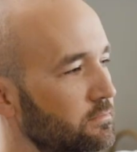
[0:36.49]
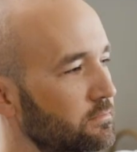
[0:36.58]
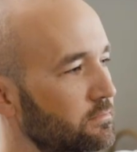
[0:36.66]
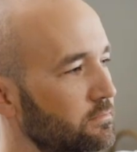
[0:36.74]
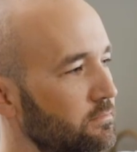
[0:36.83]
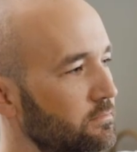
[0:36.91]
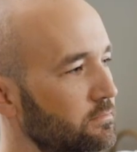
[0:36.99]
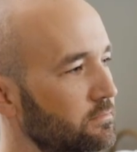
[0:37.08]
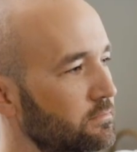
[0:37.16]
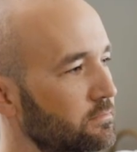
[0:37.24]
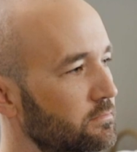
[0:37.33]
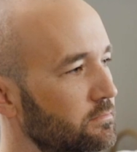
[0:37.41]

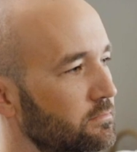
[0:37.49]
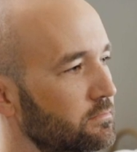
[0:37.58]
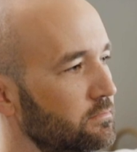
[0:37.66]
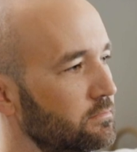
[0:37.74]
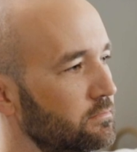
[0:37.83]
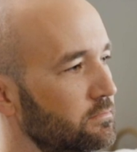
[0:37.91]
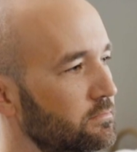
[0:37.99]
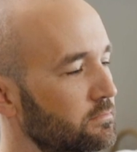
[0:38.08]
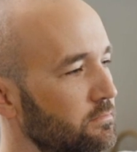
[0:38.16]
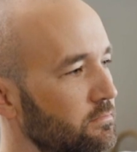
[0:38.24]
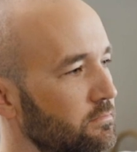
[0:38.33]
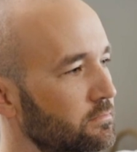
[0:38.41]

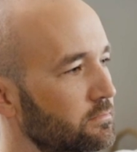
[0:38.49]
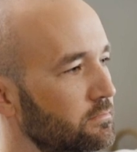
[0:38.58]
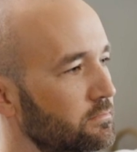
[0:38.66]
This person isn't speaking.